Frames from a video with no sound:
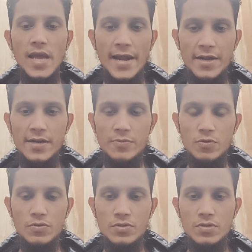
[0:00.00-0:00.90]

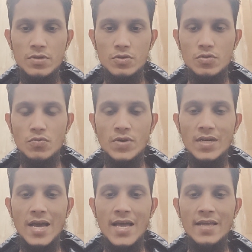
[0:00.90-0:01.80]
attributes, so
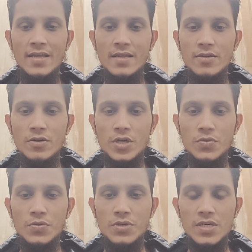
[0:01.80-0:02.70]
what I gonna
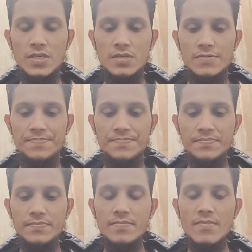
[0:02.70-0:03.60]
do is
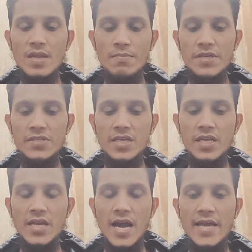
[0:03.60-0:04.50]

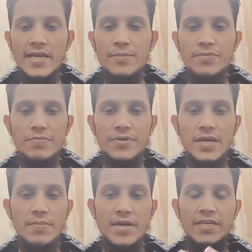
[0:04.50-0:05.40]
basically I can
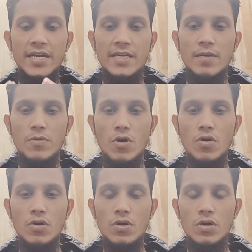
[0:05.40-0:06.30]
prepare my title
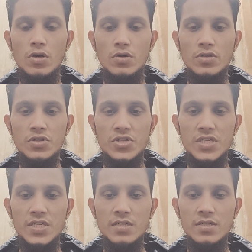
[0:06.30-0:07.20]
block or the
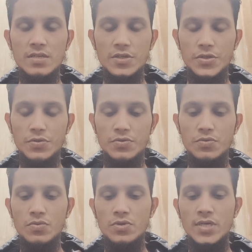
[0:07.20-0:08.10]
sheet you know
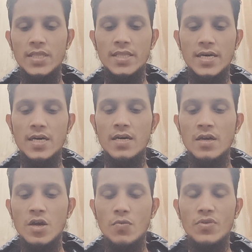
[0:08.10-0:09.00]
in the
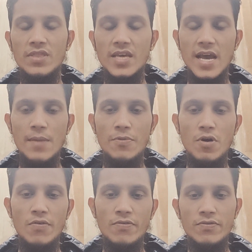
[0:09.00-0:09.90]
with the help
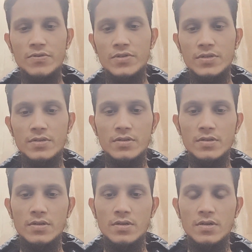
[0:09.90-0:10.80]
of
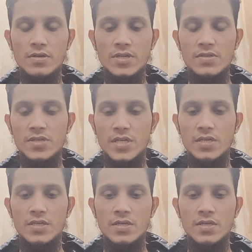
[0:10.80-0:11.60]
this thing,